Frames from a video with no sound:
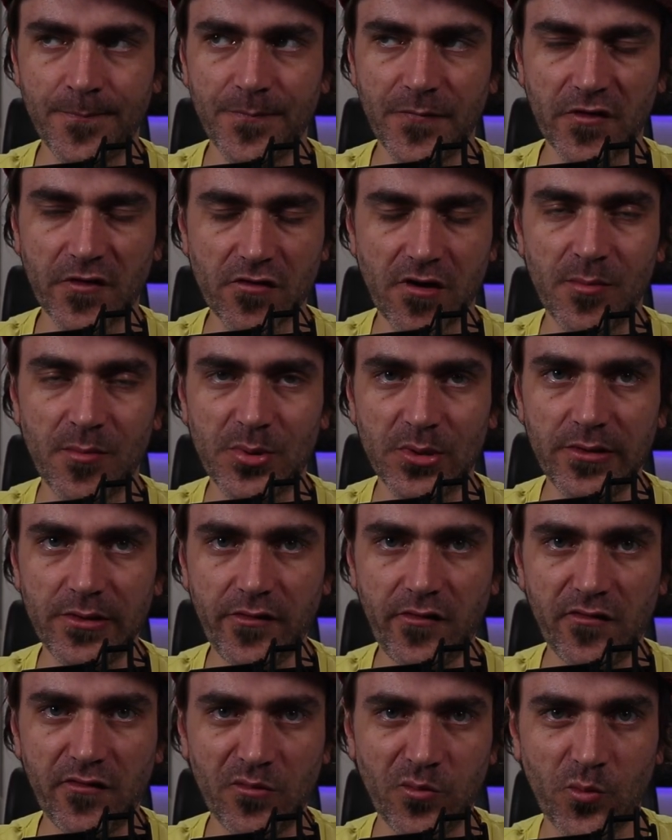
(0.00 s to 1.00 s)

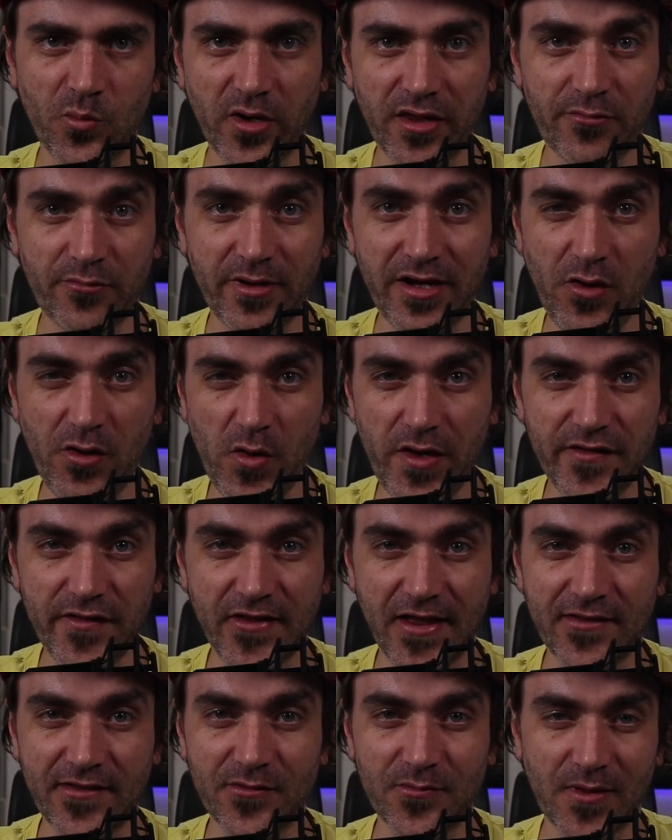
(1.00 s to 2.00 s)
samples with Renoise.
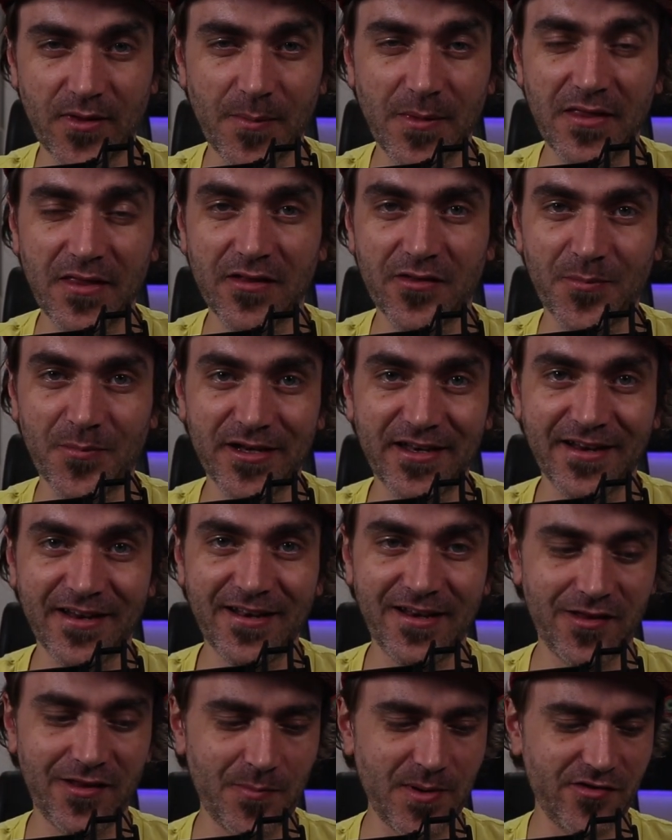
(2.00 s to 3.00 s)
That's something that's
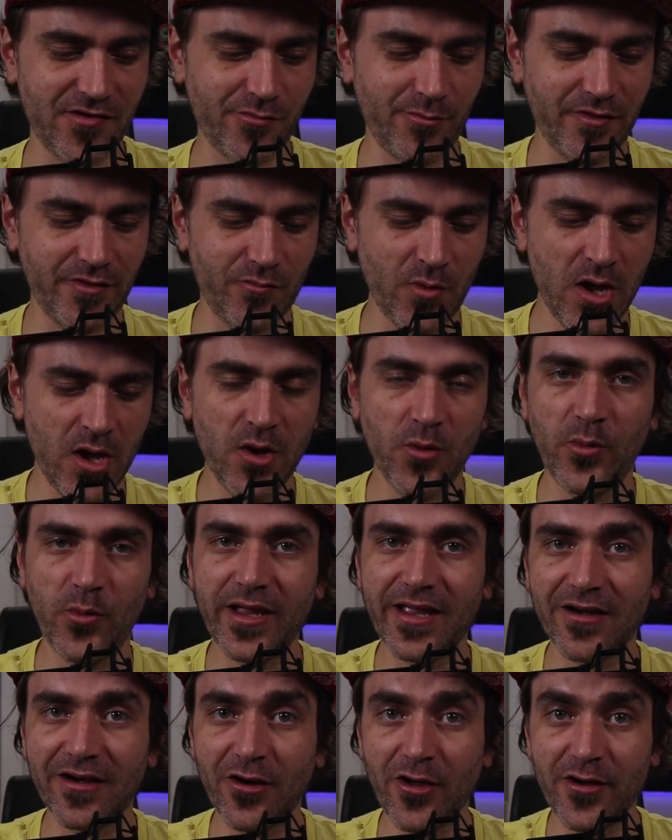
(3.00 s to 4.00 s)
particularly special, is we
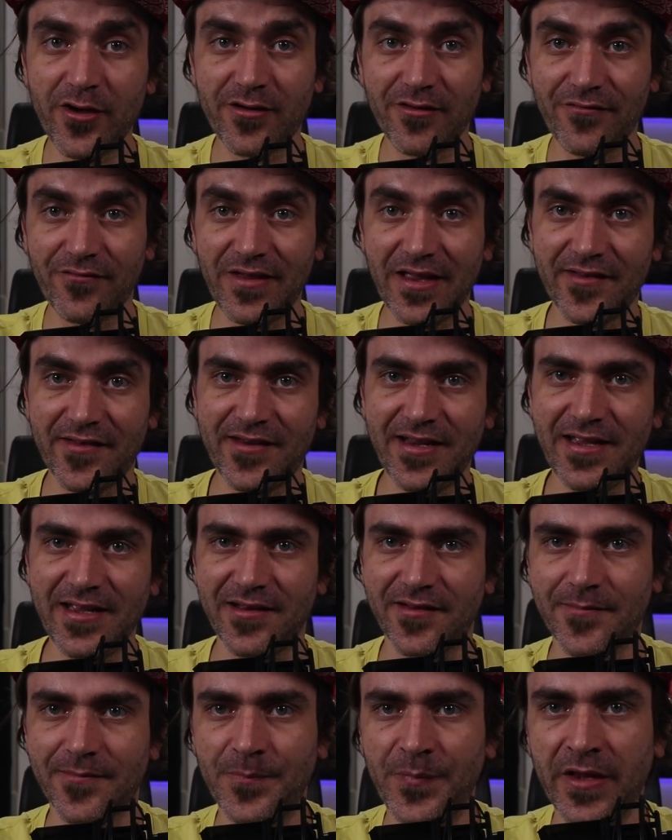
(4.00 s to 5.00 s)
can load
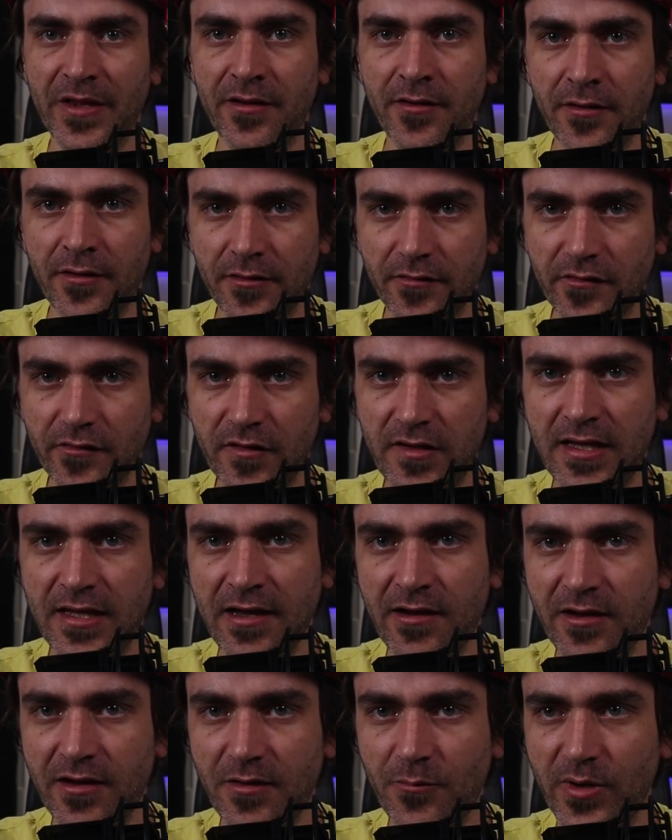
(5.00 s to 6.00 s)
VSTs. So
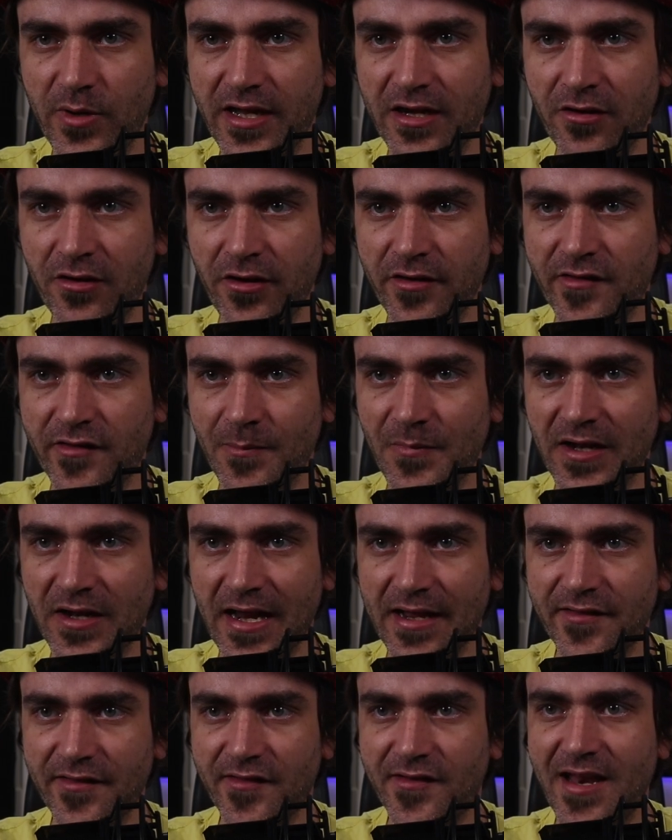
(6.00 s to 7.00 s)
here we can load something
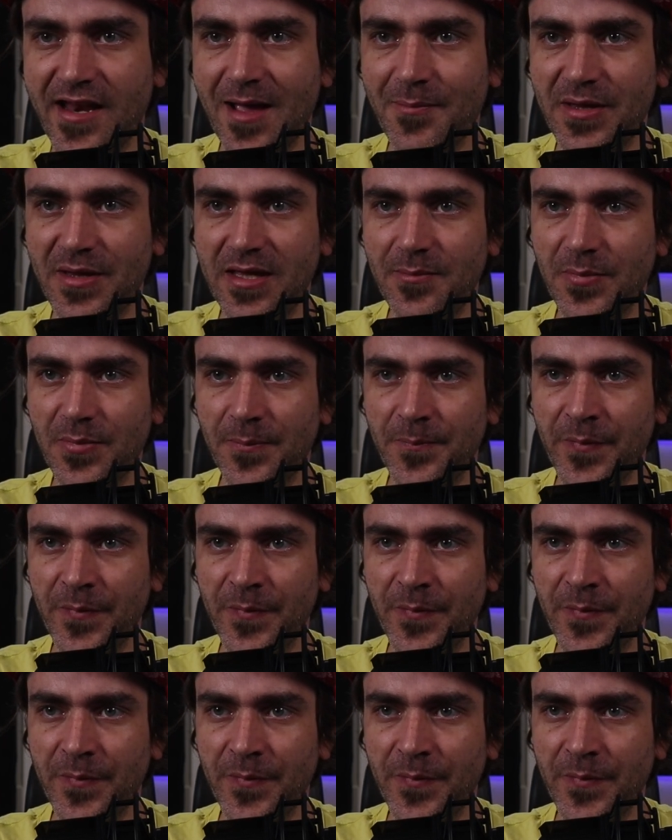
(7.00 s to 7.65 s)
like Snap Heap.